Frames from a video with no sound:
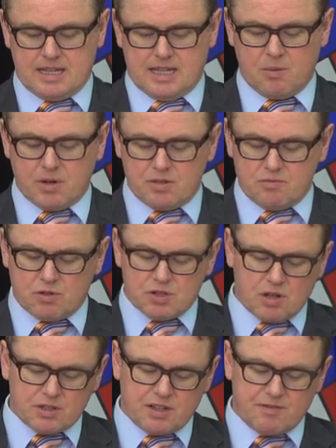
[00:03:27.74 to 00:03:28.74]
It would
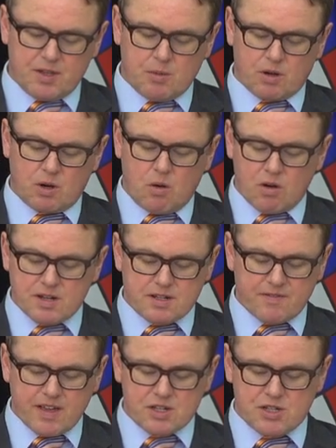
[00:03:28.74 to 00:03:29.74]
result in fewer court
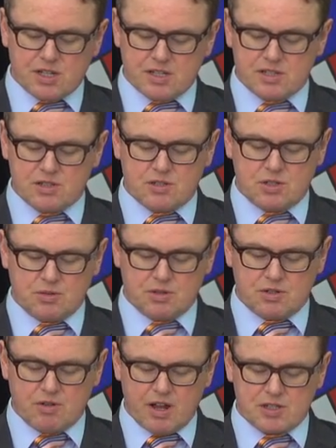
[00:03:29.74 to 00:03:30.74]
interventions to
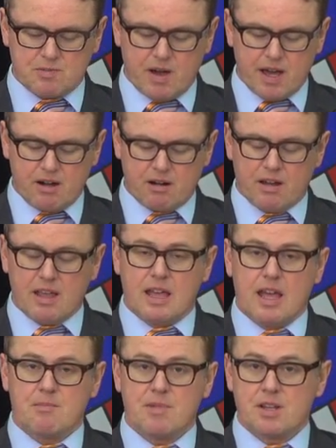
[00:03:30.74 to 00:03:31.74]
address minor
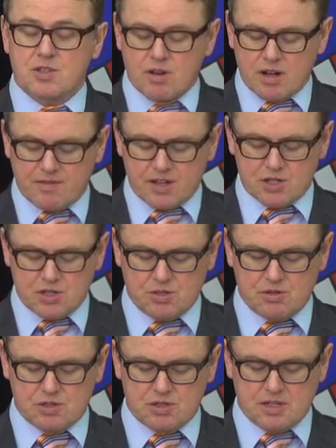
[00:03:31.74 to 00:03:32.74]
administrative
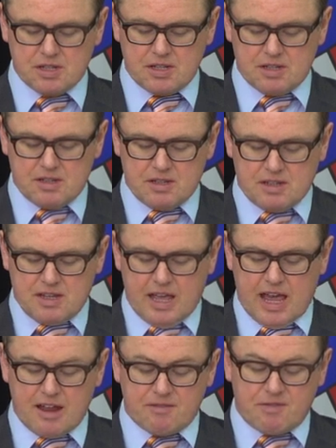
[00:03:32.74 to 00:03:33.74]
issues.
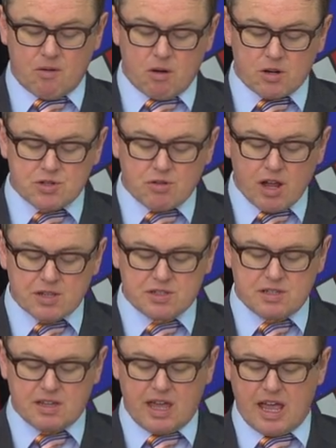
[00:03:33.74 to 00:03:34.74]
And for
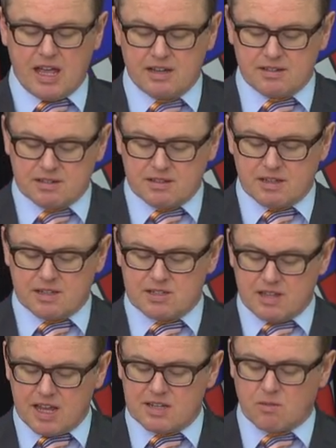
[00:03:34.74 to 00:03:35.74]
trust and
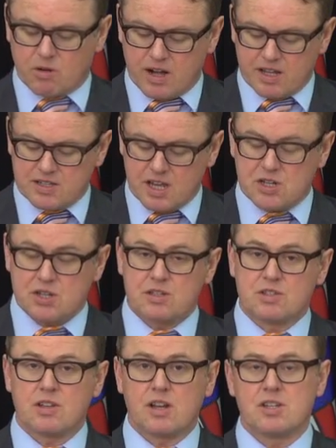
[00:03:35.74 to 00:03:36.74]
estate
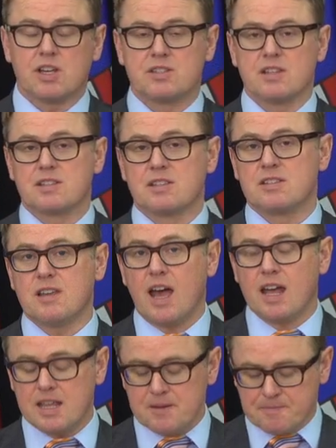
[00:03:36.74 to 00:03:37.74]
organizations such as the
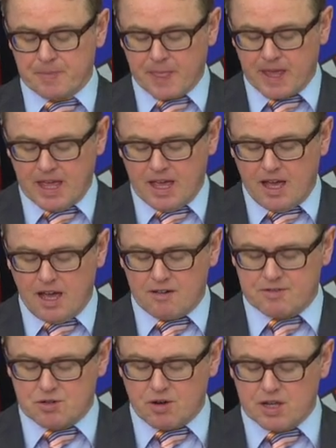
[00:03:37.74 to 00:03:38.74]
Society
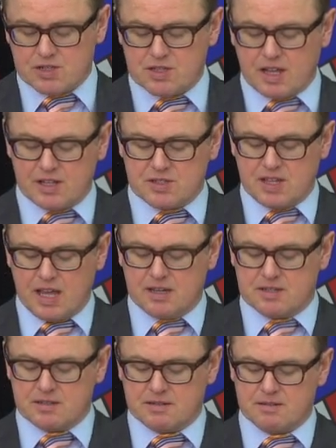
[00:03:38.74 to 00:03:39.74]
of Trust and
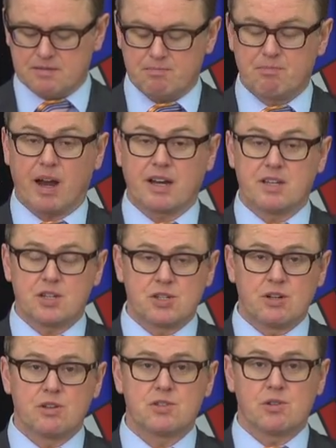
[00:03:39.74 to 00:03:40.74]
Estate
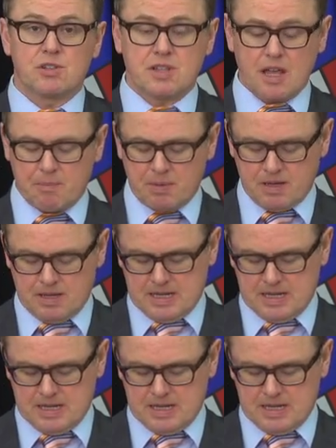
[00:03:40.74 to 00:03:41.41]
Practitioners, or STEP,